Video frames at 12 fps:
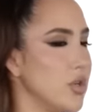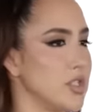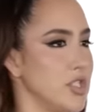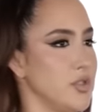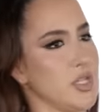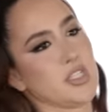you
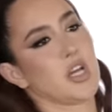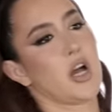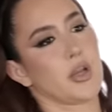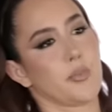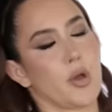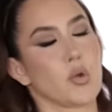to, to
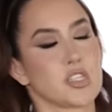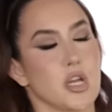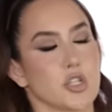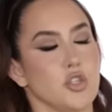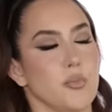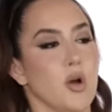talk. I want to
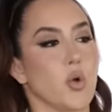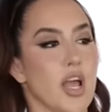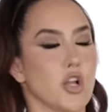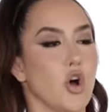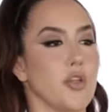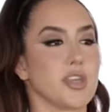talk to you about what
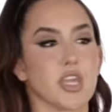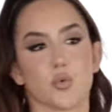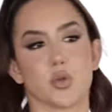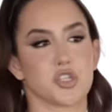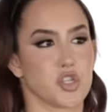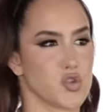I call the
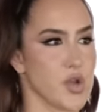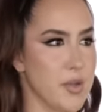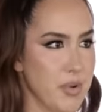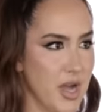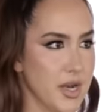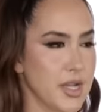get rich
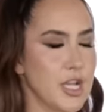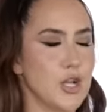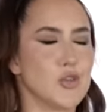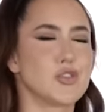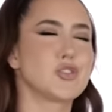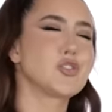tripod
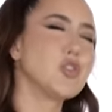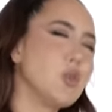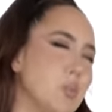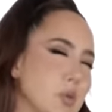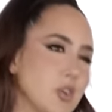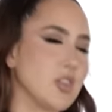
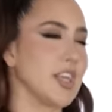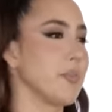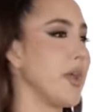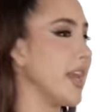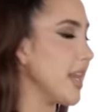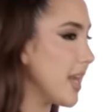super
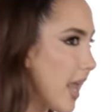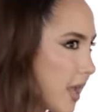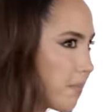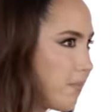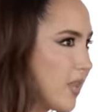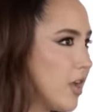clickbaity
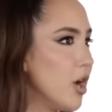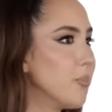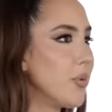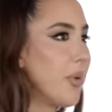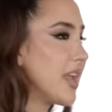name. But